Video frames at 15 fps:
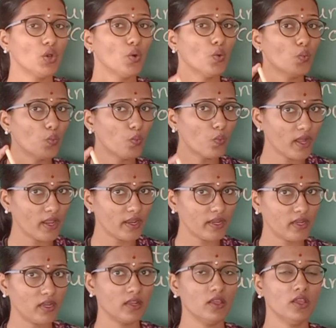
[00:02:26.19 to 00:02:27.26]

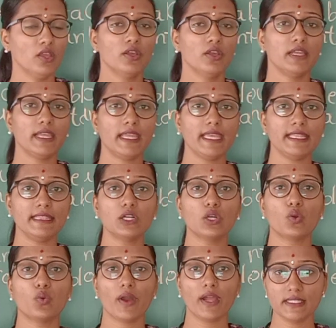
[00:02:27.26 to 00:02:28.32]
1. In the
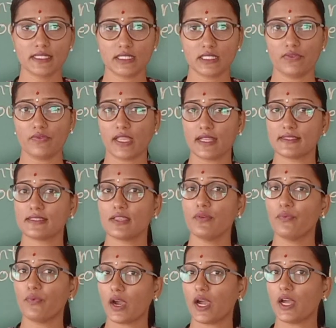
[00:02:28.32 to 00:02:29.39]
quantity we can say
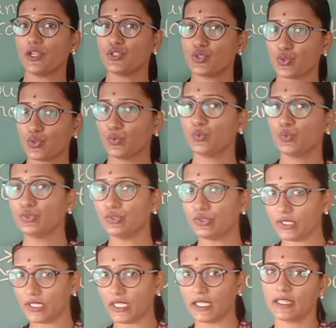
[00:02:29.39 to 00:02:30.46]
1, 2,
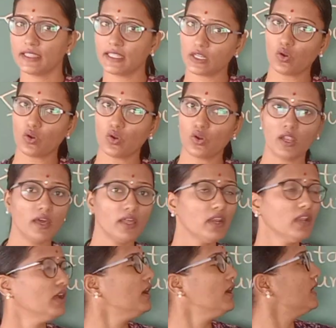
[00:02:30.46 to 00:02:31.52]
3. That all are
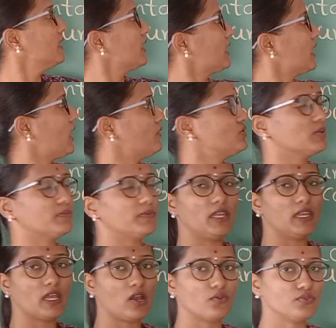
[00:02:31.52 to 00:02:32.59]
countable
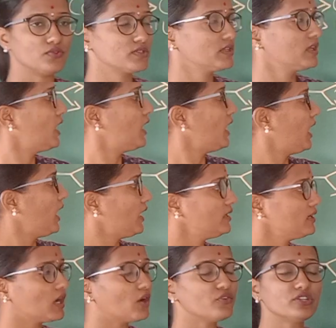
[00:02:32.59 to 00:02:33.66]
nouns.
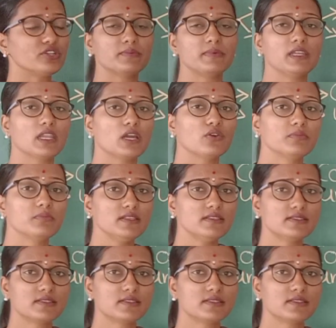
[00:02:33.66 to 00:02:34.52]
Uncountable noun means